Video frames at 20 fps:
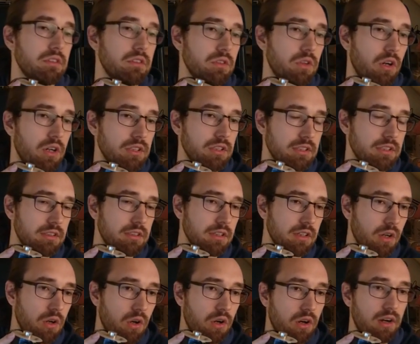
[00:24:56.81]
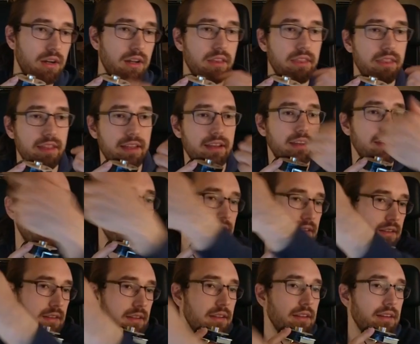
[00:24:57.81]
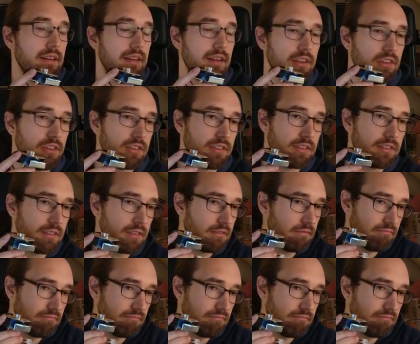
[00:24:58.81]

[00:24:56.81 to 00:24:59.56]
towards the core, and then it just